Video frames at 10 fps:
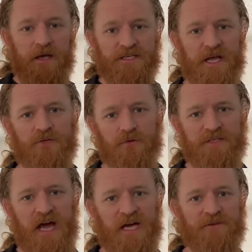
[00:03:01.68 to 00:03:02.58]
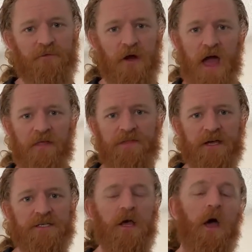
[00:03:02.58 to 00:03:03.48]
a central task for
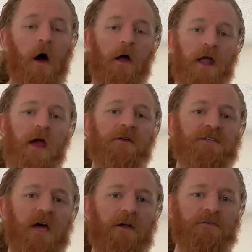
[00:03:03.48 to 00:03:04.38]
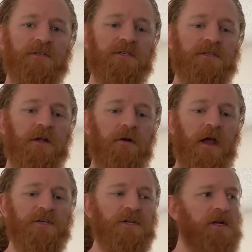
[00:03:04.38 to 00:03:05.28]
ethics on Aristotle's
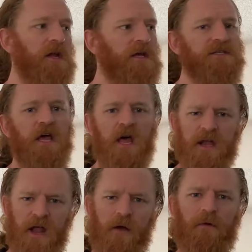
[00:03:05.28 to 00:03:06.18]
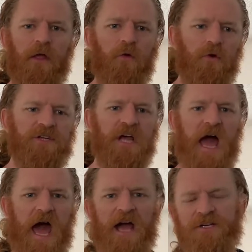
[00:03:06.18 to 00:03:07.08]
consideration is not really which
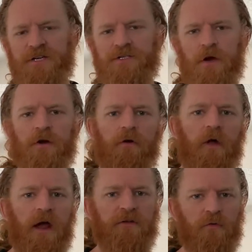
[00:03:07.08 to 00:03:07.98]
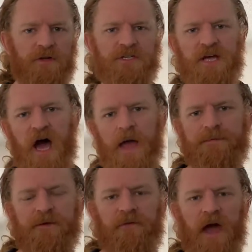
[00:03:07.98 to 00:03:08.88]
actions are correct or which
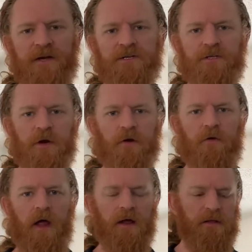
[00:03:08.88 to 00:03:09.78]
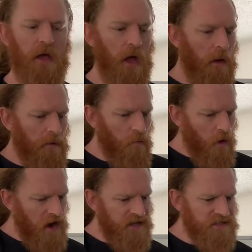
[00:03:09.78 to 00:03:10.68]
types of actions are correct, but
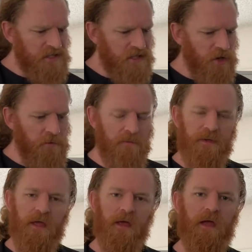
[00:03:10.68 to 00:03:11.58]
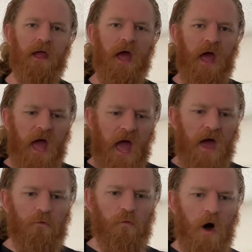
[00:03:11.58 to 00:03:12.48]
what is the human being
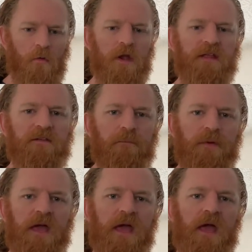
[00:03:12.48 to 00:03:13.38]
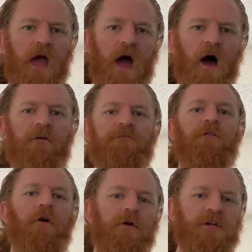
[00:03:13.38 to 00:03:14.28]
and what would it to be a
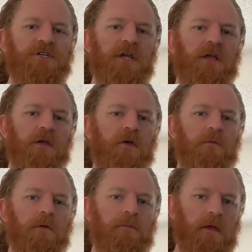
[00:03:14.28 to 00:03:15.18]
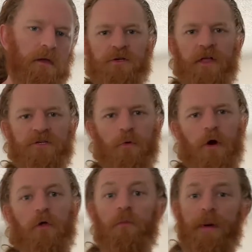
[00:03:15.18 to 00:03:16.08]
flourishing human being. So let's
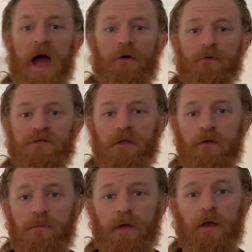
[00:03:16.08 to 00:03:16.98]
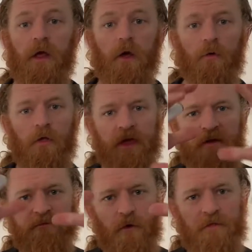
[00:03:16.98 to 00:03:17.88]
work backwards a little bit. We're
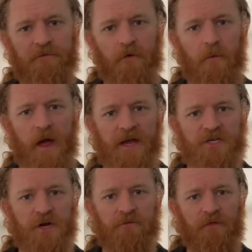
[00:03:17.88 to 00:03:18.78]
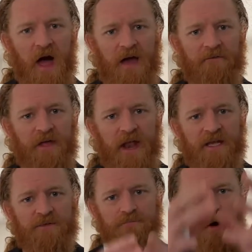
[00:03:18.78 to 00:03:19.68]
looking for the formation of life that
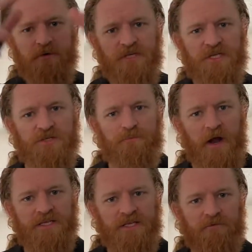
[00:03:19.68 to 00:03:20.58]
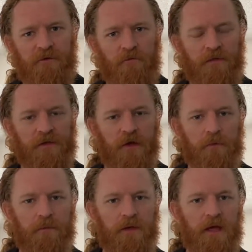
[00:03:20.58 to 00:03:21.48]
is most expressive of what the
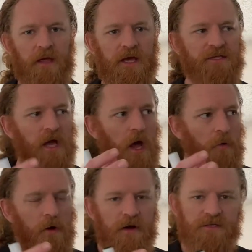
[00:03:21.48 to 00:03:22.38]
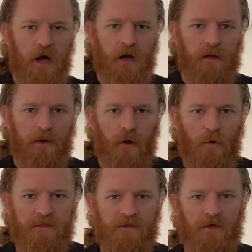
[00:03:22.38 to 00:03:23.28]
human being is. We're going to talk about
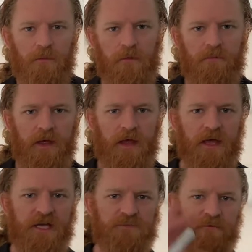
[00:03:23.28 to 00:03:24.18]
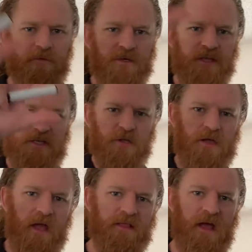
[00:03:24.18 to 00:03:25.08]
what the human being is, but first let's
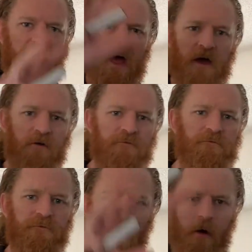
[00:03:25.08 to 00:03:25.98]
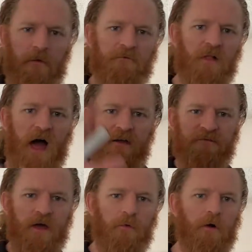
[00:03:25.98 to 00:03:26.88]
look at the form of
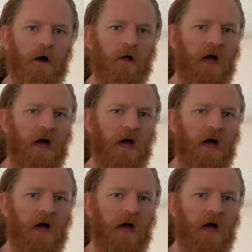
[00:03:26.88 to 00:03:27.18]
life that we're all